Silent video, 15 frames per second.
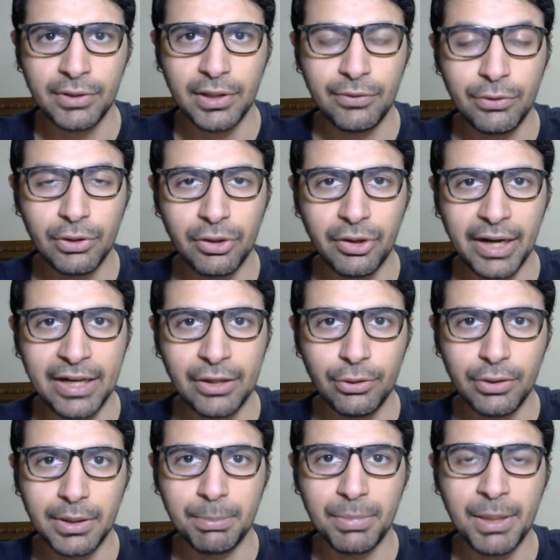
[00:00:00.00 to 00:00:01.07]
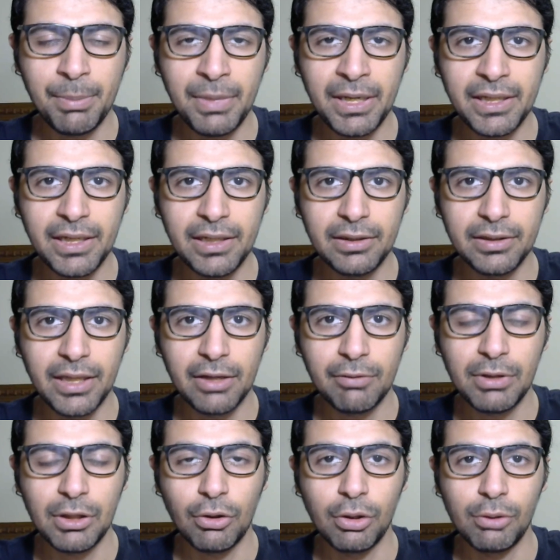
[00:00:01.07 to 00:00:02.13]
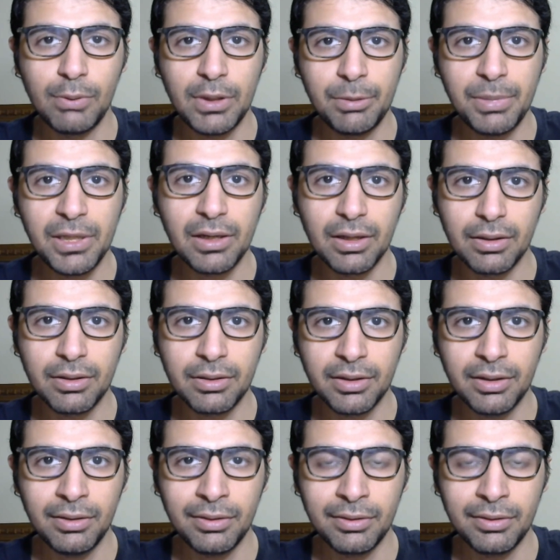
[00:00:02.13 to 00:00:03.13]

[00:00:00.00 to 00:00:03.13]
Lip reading: if you're trying to implement it, there will always be resistance.